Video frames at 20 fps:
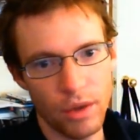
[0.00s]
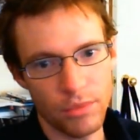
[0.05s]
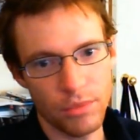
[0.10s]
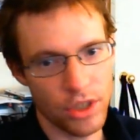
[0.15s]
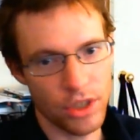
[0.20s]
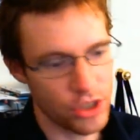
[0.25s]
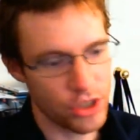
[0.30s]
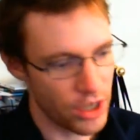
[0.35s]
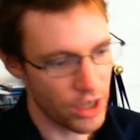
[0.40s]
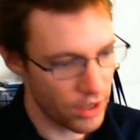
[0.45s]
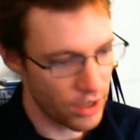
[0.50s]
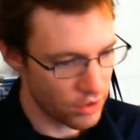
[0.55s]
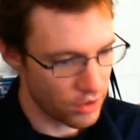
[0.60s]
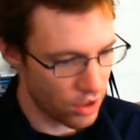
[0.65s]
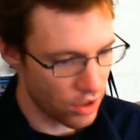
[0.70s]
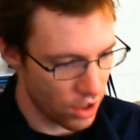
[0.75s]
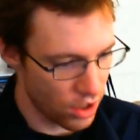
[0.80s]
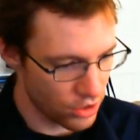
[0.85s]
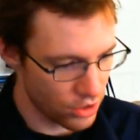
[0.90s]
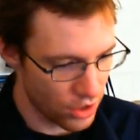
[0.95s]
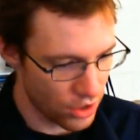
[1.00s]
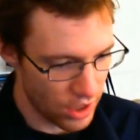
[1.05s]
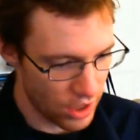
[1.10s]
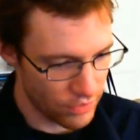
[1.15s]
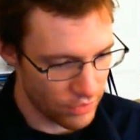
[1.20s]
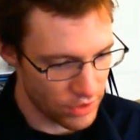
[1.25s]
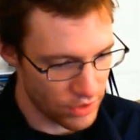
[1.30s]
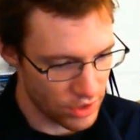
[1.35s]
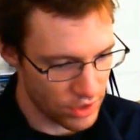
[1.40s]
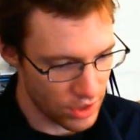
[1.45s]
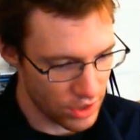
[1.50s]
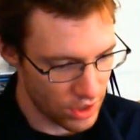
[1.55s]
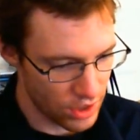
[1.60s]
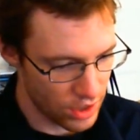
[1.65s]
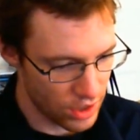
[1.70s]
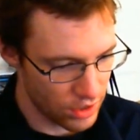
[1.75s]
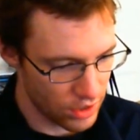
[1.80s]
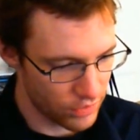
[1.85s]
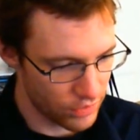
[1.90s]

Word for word: I'm going to check out the hard drive and see